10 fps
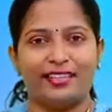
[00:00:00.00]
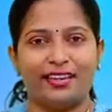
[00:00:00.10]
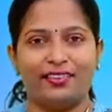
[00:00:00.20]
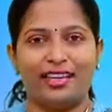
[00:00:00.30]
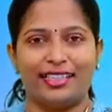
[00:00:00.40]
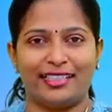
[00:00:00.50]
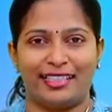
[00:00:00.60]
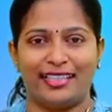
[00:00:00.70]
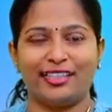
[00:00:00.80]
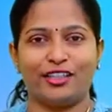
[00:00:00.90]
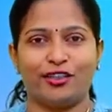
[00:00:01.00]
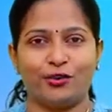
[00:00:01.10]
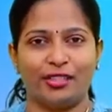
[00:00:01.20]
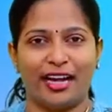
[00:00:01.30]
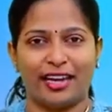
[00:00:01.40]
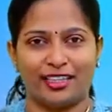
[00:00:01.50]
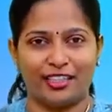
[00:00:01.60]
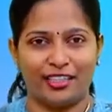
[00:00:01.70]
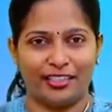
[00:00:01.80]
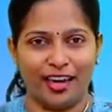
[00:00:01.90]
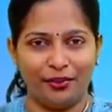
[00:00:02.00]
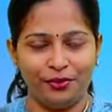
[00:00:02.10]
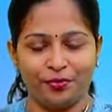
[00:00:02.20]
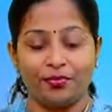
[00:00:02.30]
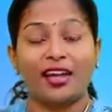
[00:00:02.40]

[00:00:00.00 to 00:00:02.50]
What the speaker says: So let's introduce the action now.